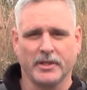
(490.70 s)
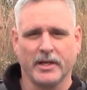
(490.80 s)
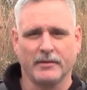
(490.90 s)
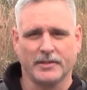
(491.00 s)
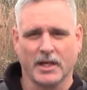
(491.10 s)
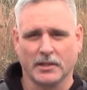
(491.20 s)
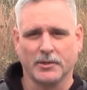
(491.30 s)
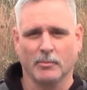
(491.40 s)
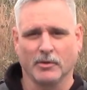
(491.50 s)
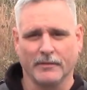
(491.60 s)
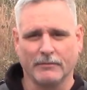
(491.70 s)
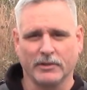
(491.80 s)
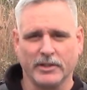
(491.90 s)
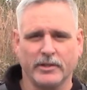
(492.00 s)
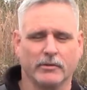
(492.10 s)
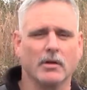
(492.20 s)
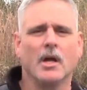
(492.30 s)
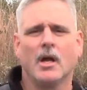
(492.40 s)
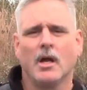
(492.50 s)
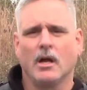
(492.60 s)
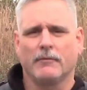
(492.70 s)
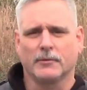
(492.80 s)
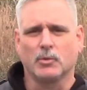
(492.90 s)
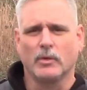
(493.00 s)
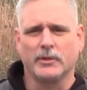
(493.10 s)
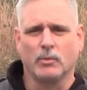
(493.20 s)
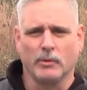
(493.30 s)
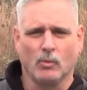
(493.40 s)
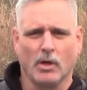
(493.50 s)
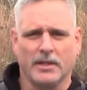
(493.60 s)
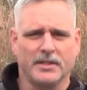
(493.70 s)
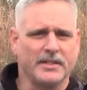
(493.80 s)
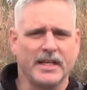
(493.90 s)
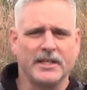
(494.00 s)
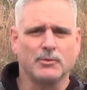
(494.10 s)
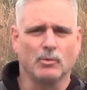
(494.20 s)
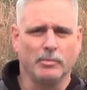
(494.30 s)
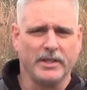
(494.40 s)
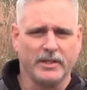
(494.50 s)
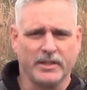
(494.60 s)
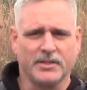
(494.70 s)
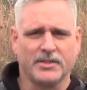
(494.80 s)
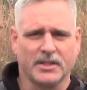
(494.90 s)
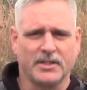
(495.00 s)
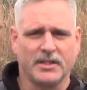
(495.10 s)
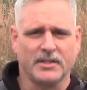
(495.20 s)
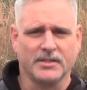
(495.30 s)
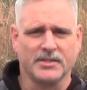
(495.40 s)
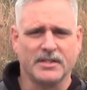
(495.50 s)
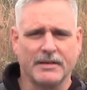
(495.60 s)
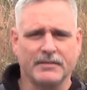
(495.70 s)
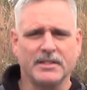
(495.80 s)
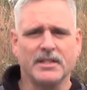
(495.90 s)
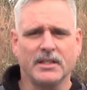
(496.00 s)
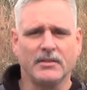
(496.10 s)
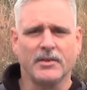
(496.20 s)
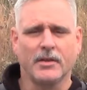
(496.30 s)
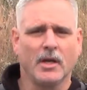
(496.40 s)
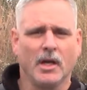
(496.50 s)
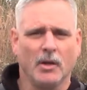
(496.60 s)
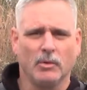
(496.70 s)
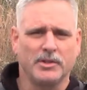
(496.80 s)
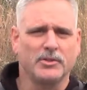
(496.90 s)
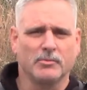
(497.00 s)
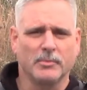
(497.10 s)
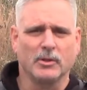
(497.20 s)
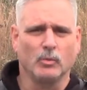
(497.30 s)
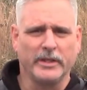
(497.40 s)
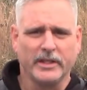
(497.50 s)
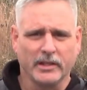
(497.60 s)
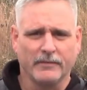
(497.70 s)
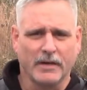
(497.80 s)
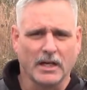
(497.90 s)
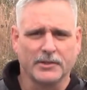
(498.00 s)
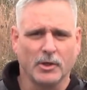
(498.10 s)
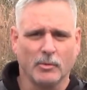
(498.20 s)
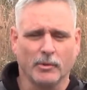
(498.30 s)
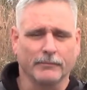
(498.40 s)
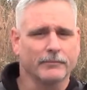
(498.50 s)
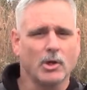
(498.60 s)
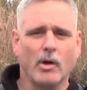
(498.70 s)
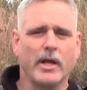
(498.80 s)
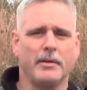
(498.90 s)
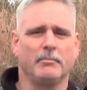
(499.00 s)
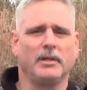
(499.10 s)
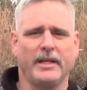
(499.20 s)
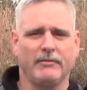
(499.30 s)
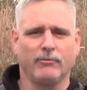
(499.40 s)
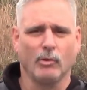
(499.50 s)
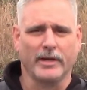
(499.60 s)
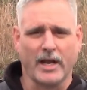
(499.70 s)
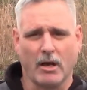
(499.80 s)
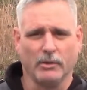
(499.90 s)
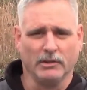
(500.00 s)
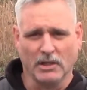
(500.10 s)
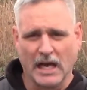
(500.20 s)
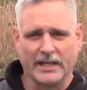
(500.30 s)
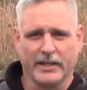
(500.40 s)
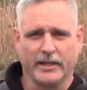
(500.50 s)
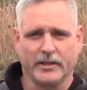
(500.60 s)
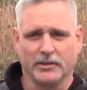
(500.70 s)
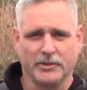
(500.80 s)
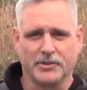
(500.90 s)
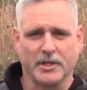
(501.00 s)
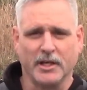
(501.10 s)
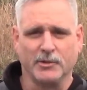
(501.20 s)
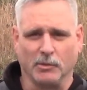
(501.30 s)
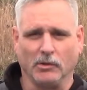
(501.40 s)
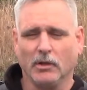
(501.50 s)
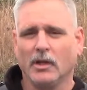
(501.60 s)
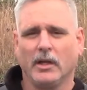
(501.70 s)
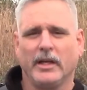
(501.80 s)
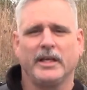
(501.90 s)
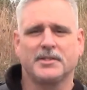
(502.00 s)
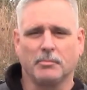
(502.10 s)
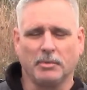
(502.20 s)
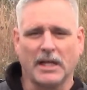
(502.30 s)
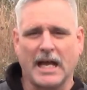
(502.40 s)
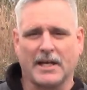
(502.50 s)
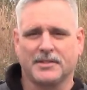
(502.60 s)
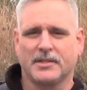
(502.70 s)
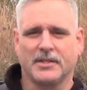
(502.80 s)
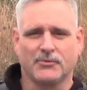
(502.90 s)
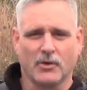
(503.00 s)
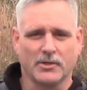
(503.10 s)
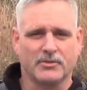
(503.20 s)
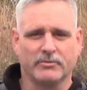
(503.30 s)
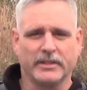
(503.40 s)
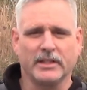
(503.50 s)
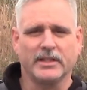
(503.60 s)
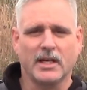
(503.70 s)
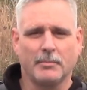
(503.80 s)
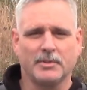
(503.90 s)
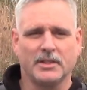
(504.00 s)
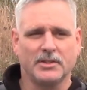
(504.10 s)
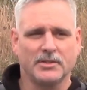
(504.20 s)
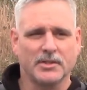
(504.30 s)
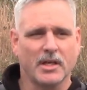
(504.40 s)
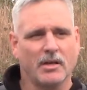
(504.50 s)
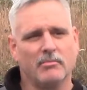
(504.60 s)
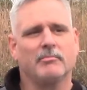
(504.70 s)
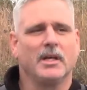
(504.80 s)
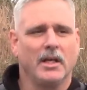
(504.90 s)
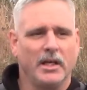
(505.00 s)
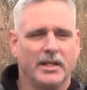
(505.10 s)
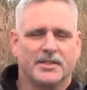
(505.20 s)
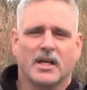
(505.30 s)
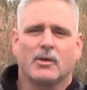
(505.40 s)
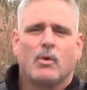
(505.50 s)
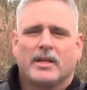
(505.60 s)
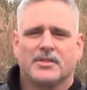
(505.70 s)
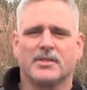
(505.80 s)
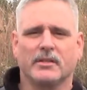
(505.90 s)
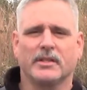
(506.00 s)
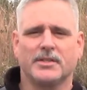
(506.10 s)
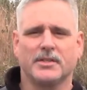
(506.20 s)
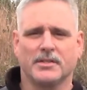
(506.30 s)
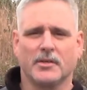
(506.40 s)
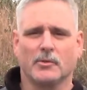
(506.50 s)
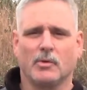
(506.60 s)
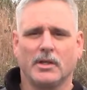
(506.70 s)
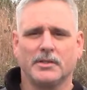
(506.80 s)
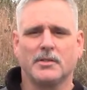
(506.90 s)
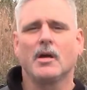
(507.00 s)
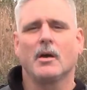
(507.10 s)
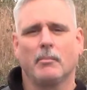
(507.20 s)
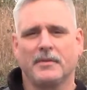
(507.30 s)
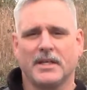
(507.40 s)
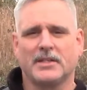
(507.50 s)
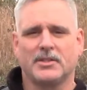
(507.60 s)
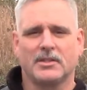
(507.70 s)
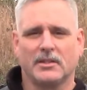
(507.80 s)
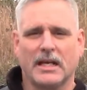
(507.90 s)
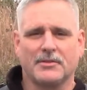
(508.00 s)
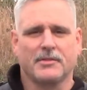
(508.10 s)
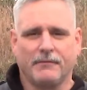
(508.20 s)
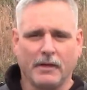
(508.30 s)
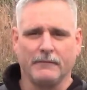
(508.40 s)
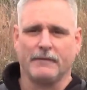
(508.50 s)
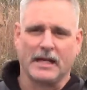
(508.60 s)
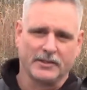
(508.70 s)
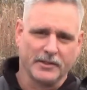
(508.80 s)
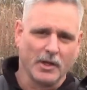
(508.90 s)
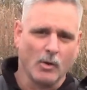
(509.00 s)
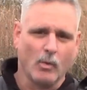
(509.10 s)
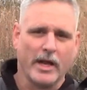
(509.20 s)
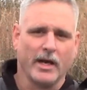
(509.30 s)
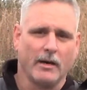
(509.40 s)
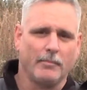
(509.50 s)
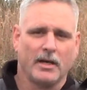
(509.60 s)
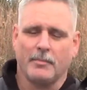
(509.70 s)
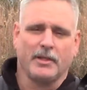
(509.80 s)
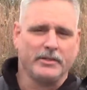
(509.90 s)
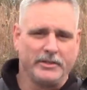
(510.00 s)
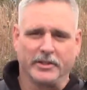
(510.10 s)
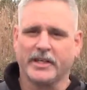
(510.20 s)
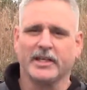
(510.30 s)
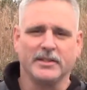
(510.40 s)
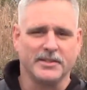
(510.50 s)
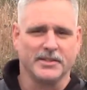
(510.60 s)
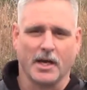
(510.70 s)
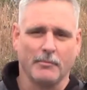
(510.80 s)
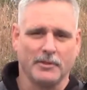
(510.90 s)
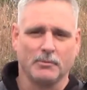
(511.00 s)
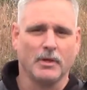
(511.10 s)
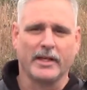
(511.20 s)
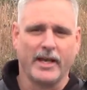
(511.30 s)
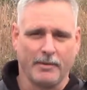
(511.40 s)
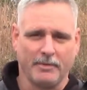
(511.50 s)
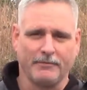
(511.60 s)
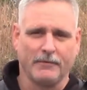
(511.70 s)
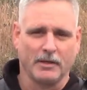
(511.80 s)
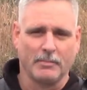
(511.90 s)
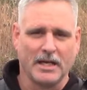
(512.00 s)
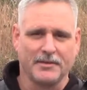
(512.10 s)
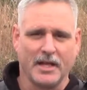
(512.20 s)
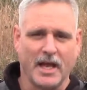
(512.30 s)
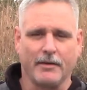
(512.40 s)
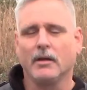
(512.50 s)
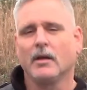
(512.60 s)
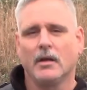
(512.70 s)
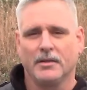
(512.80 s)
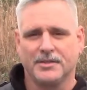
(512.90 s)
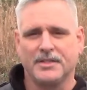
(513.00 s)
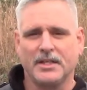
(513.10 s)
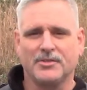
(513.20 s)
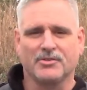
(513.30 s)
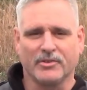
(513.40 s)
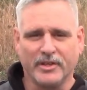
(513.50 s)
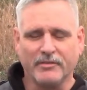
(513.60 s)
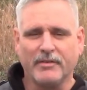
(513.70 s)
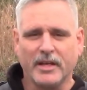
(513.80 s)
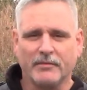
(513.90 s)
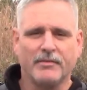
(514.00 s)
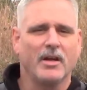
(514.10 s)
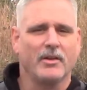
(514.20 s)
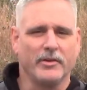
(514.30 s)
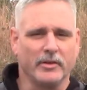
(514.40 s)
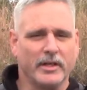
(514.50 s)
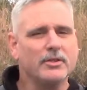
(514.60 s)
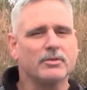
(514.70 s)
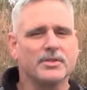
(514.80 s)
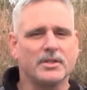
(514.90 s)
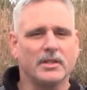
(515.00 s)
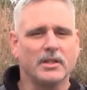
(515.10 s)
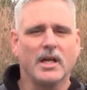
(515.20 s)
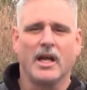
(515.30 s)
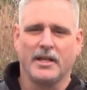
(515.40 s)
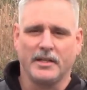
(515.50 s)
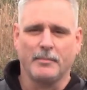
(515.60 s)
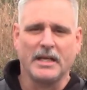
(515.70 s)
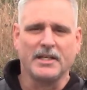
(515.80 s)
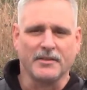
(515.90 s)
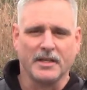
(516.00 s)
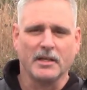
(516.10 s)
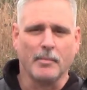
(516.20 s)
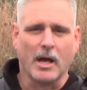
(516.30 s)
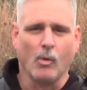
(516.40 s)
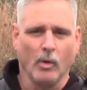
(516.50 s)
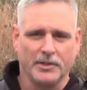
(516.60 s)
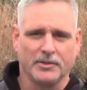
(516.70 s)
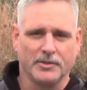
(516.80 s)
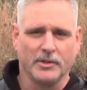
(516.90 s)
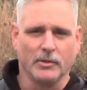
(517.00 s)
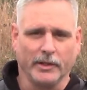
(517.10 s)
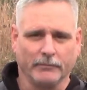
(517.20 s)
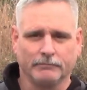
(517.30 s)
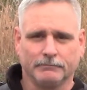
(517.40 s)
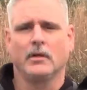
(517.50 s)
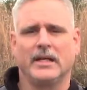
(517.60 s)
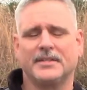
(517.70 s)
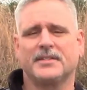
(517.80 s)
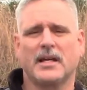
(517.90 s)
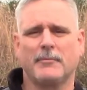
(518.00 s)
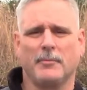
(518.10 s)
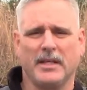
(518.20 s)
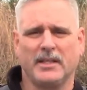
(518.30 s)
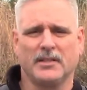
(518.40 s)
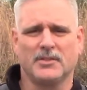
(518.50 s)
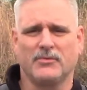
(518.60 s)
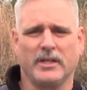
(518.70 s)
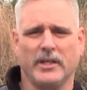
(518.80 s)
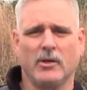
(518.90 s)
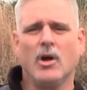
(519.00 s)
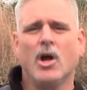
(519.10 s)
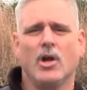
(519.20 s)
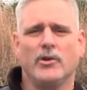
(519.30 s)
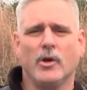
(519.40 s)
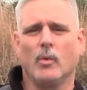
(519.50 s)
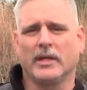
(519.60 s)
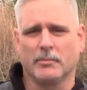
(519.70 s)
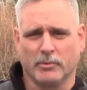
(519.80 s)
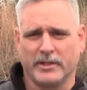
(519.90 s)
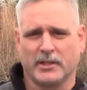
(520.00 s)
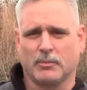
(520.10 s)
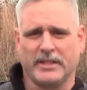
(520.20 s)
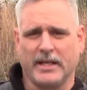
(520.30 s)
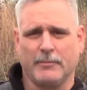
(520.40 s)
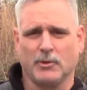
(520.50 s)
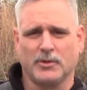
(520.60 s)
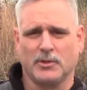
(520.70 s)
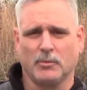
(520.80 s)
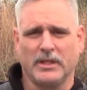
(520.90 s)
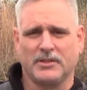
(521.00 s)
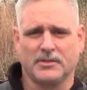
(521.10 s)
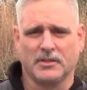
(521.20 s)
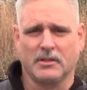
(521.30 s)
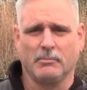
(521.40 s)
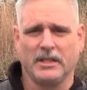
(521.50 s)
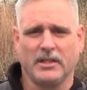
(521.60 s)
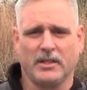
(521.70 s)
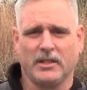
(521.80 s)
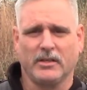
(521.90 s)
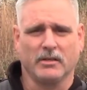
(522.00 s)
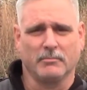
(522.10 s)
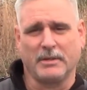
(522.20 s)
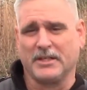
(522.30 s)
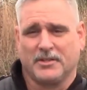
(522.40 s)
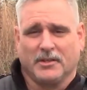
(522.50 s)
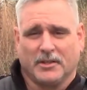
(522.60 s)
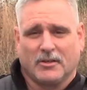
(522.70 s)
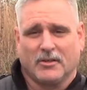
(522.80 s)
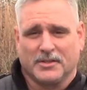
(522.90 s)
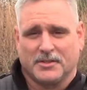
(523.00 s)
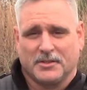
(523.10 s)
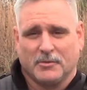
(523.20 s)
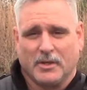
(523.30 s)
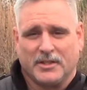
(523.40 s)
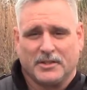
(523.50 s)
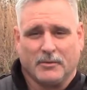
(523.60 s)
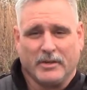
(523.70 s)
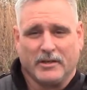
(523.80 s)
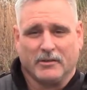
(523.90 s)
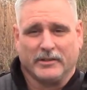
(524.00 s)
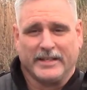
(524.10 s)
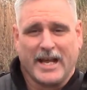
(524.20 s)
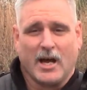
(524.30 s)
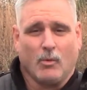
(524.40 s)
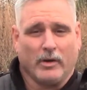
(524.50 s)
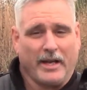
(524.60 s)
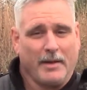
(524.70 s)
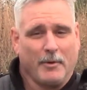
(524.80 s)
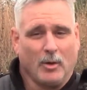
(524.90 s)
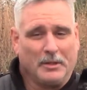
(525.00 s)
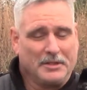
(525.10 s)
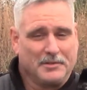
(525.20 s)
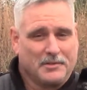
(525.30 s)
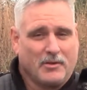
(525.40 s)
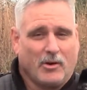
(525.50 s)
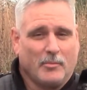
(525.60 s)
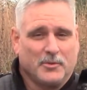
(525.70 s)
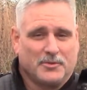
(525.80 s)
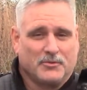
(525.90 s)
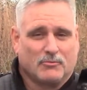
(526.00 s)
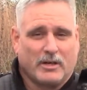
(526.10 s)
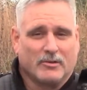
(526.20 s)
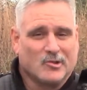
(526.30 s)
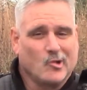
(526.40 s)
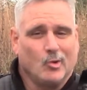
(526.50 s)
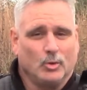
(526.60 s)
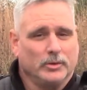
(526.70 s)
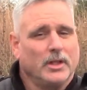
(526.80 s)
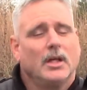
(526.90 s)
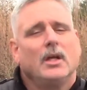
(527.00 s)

it at October of every year for 2021. The dates will be the 16th and 17th, which is your middle weekend of October. Go ahead and plan for it now and lock it in on your schedule. It's a blast. As far as 3-gun competitions go, it's not quite as serious as other ones, but that just allows the fun factor to go way up. I mean, you're killing zombies. What can't be fun about that? The stages are innovative, they're interesting, and they make you think about what you're doing. At the time of making this video, no one can predict what the ammo situation is going to be in a year based on the current situation that we are in now, where ammo is almost as rare as gold